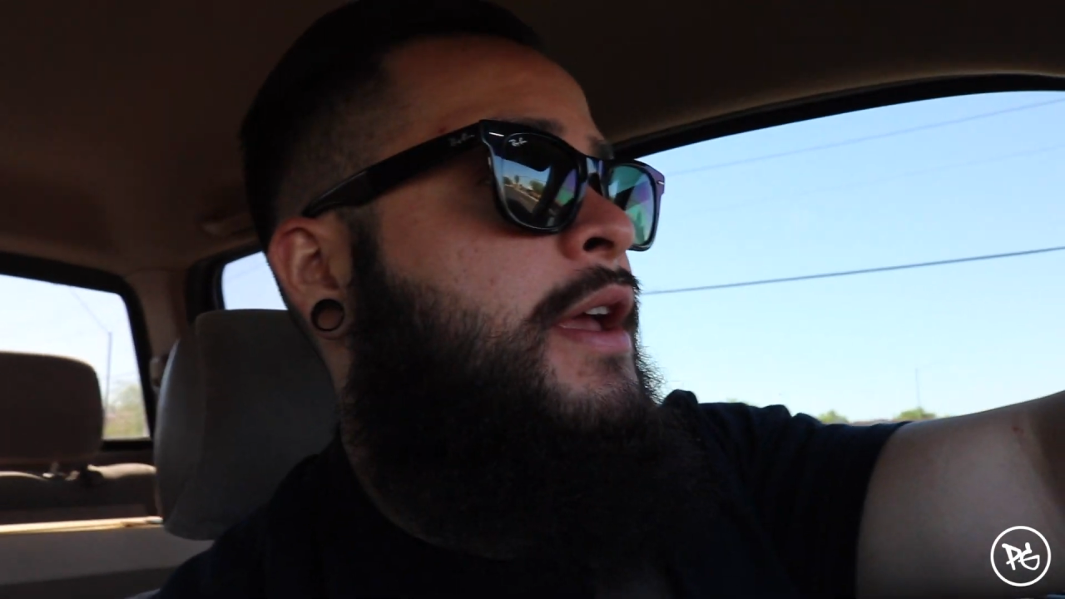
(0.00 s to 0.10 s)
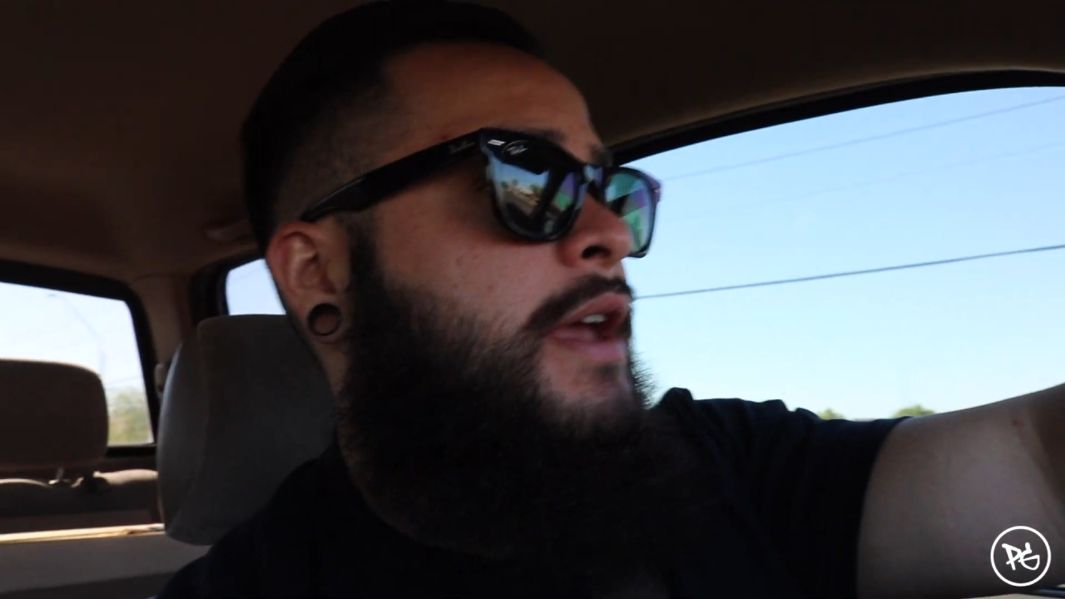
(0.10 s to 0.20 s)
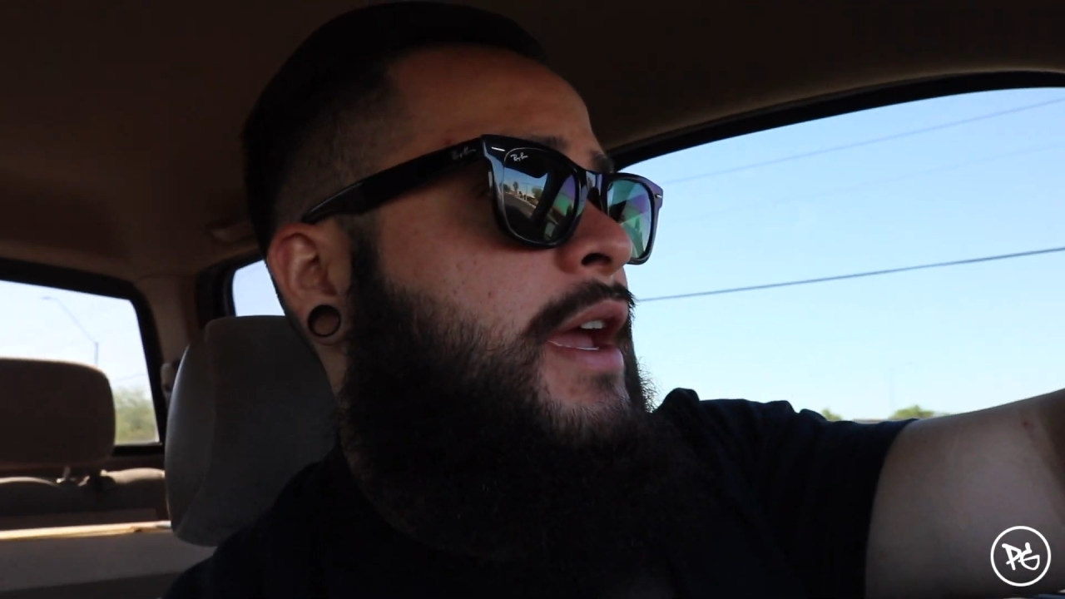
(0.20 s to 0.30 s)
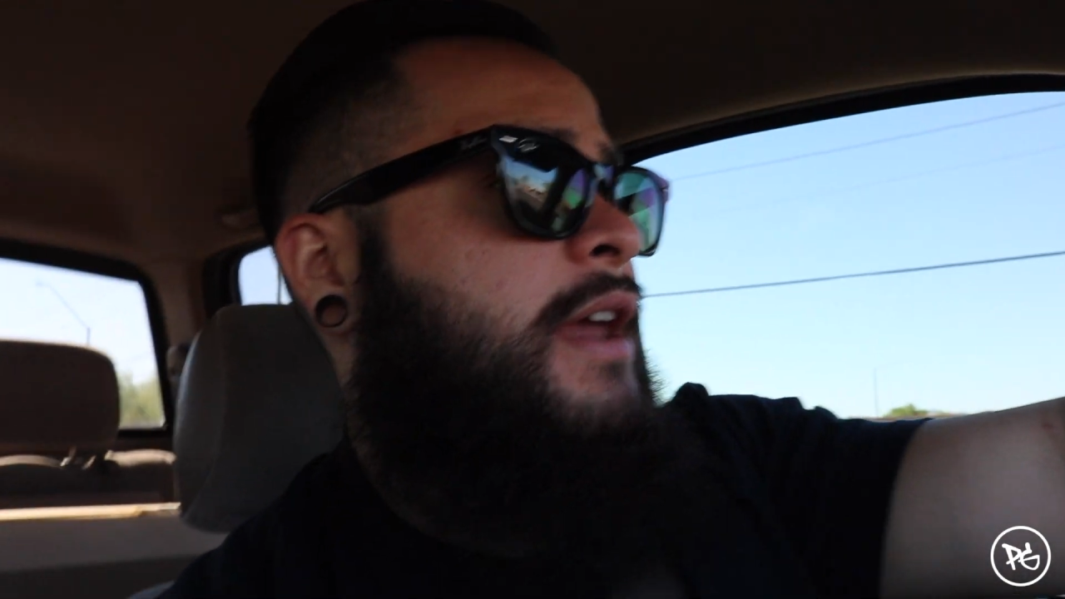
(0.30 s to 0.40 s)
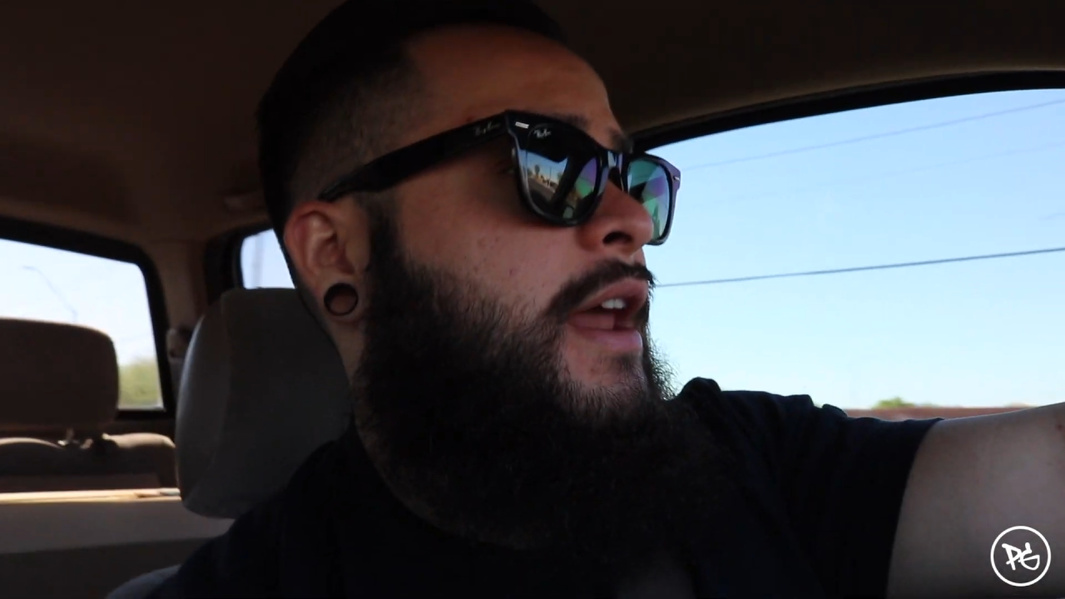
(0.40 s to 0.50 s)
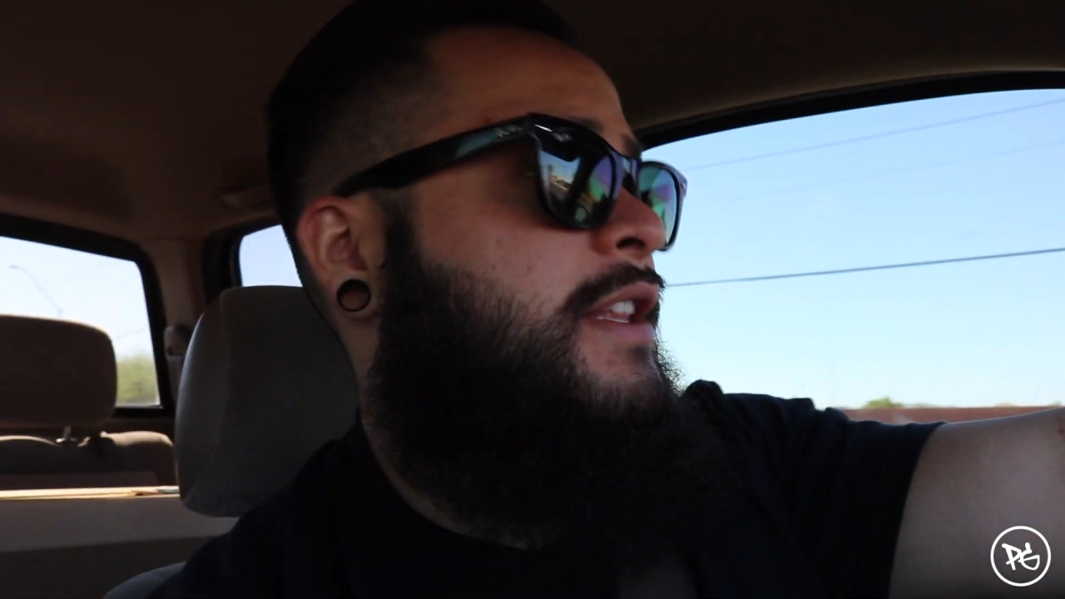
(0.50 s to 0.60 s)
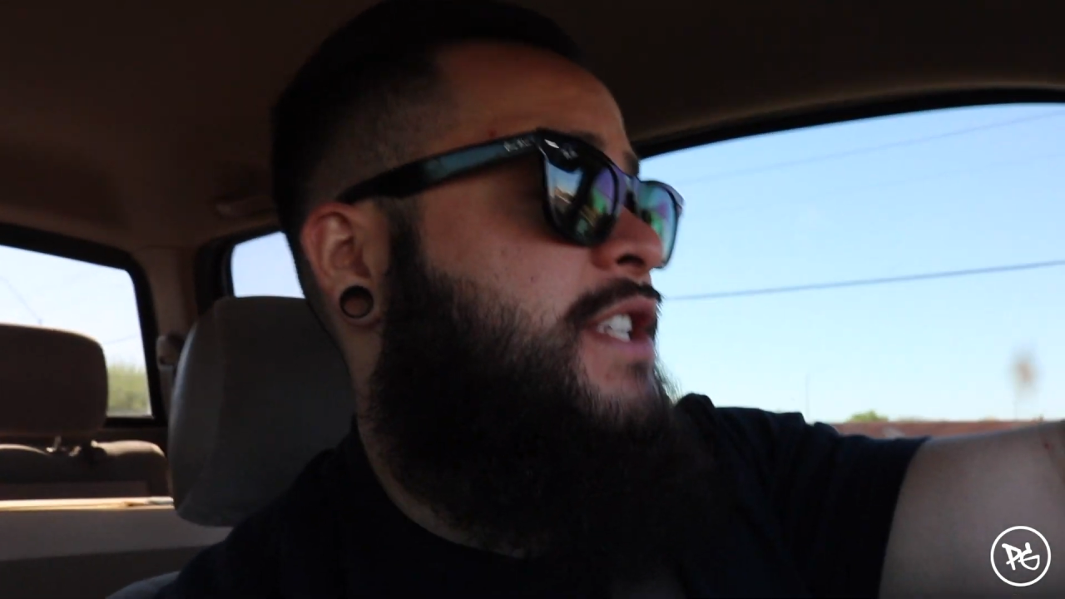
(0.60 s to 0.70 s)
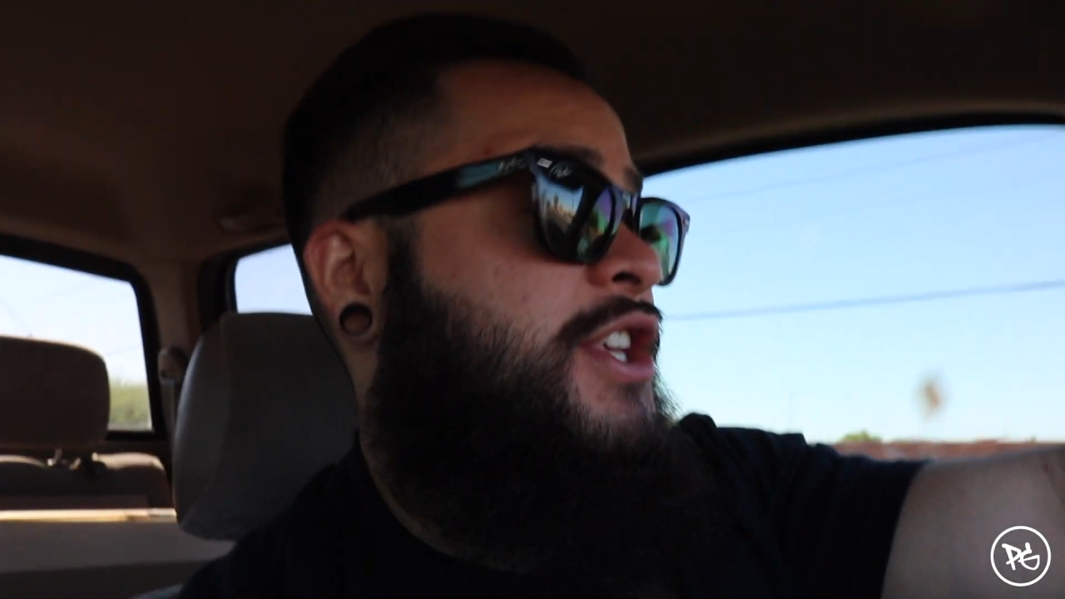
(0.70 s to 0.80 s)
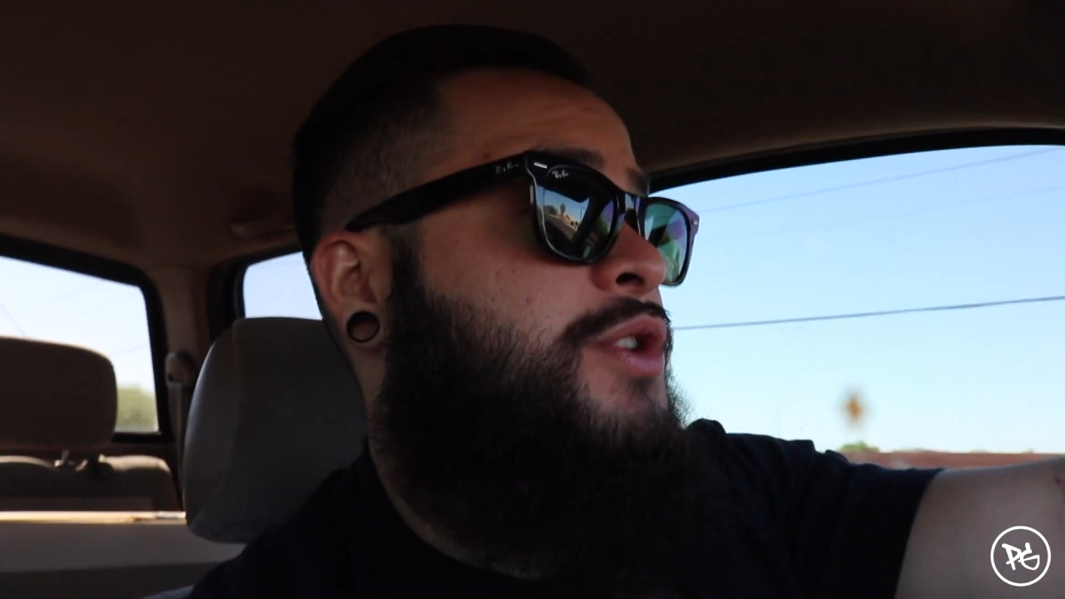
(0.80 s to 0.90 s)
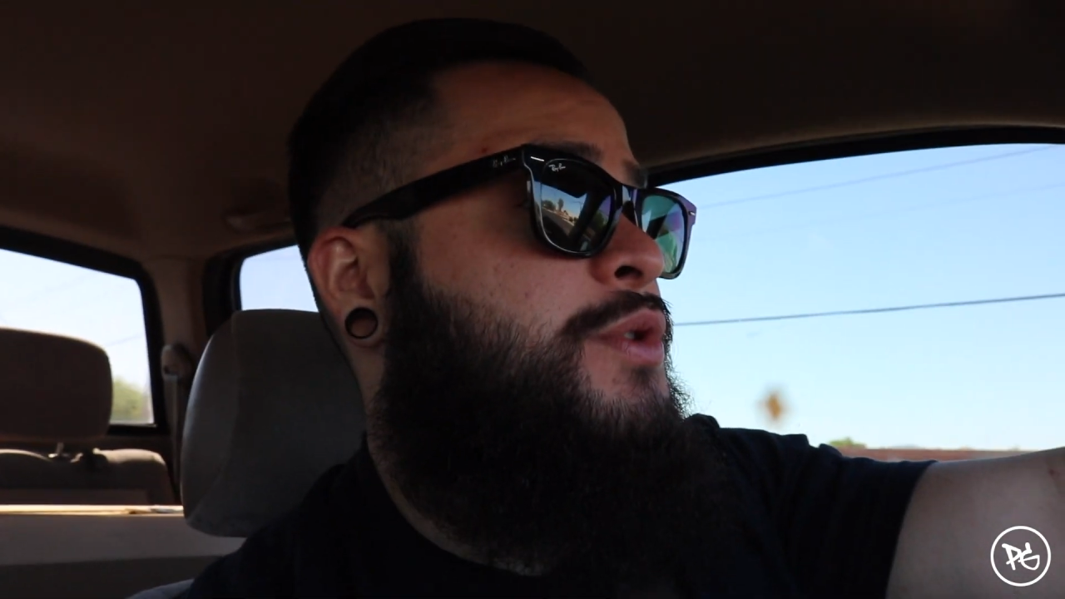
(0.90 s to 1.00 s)
And it's a
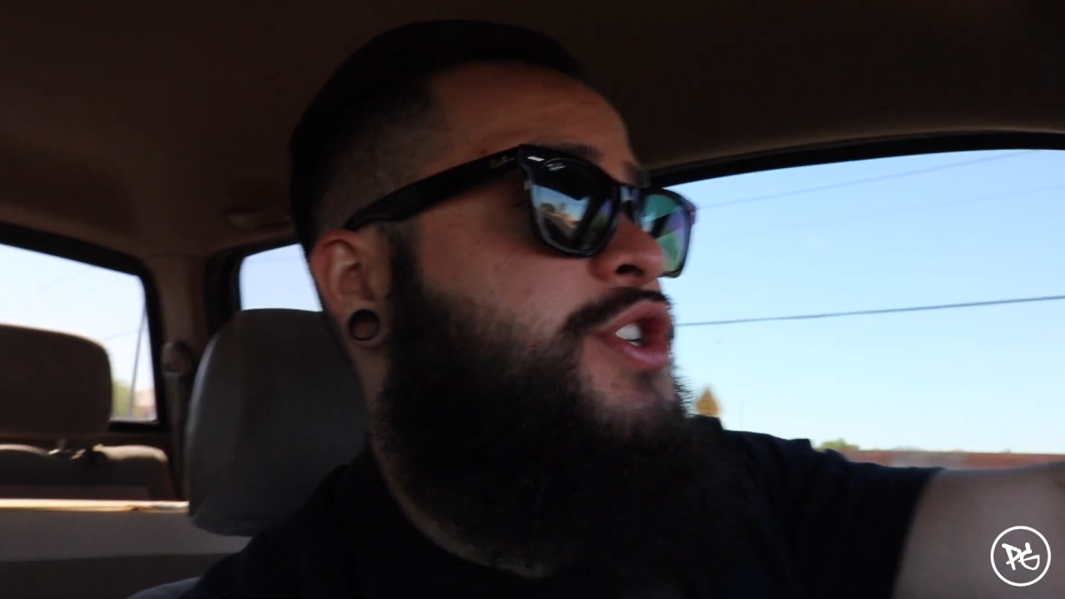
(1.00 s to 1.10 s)
huge